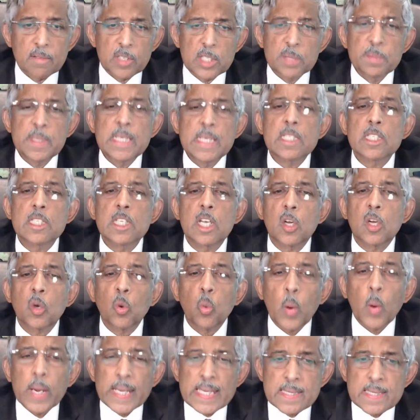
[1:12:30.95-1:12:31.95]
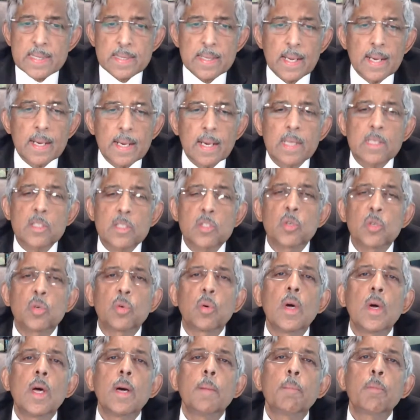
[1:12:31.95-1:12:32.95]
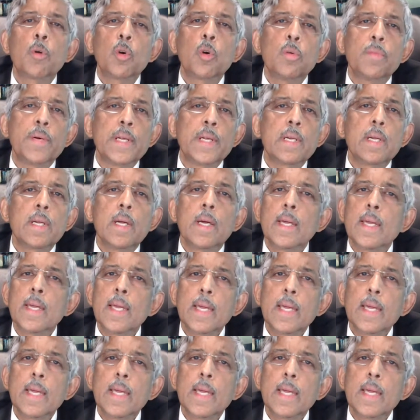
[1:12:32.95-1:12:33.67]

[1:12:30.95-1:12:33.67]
which means that twice unless you prove it,